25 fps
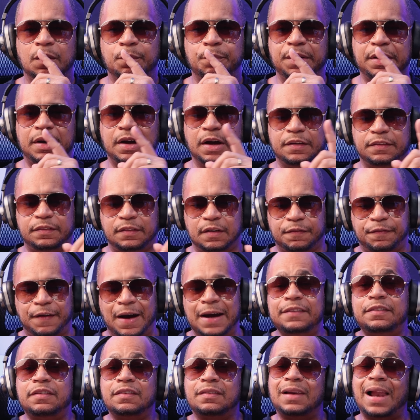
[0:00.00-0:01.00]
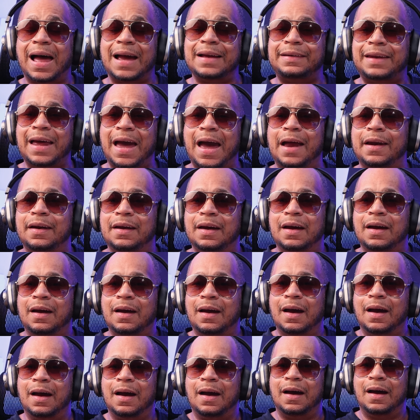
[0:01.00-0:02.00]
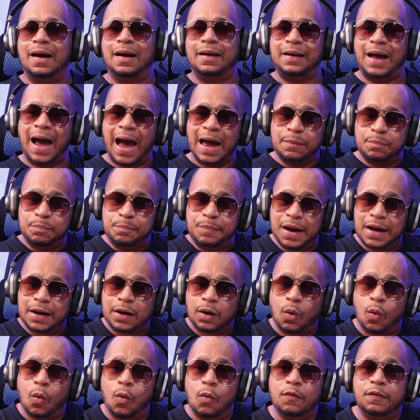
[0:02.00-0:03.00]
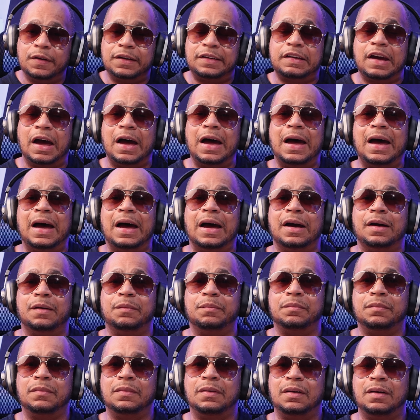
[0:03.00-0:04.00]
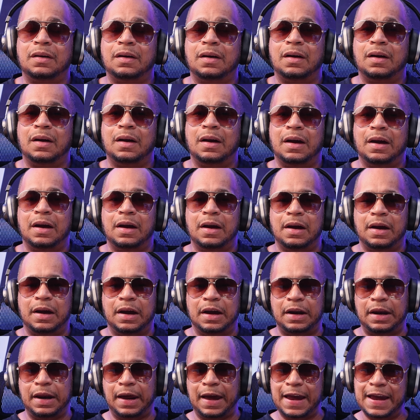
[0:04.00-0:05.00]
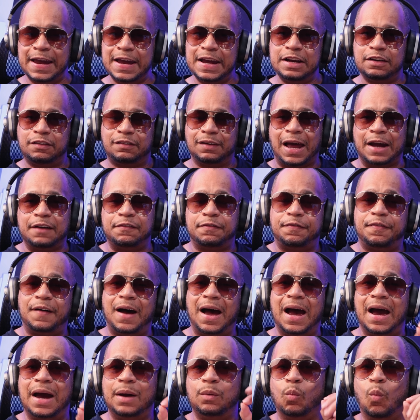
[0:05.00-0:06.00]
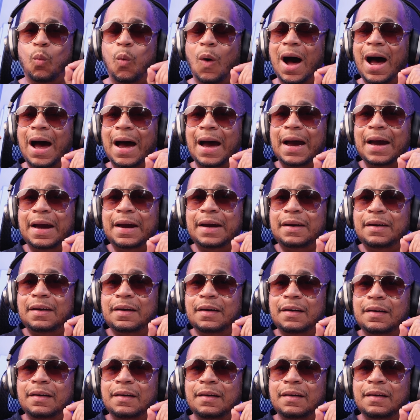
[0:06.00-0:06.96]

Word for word: Because devices like that got better over time. It aged like fine wine.